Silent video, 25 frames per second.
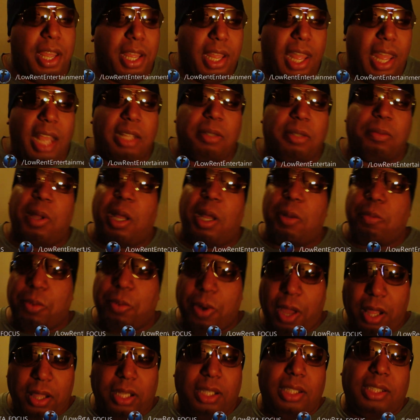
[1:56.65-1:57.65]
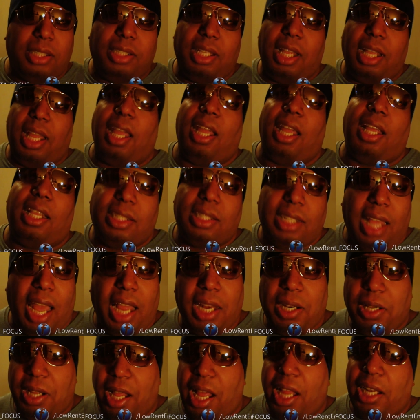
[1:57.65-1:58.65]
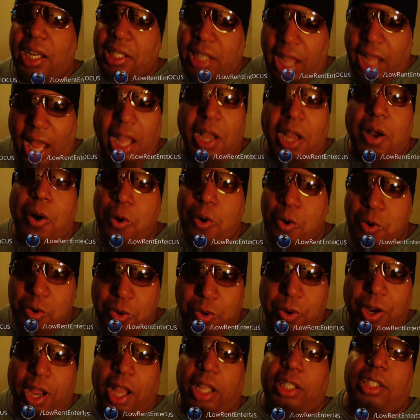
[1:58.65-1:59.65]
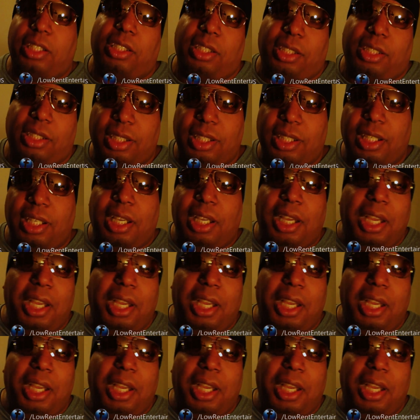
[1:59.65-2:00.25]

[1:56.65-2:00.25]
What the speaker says: As my brother says, I hold grudges.